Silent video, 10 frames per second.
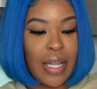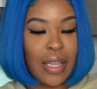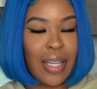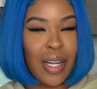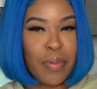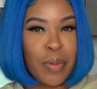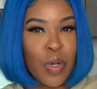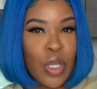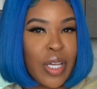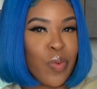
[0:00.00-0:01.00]
A lot of people
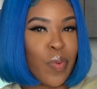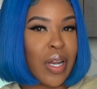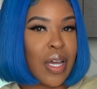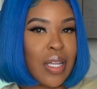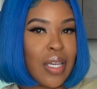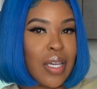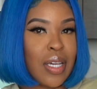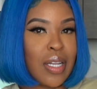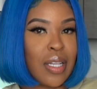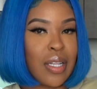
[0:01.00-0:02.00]
don't like red
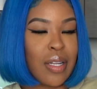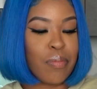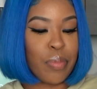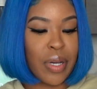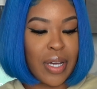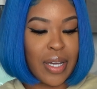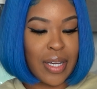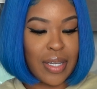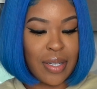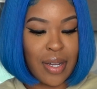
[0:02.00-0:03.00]
onion,
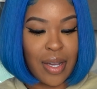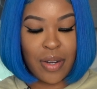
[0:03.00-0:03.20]
but I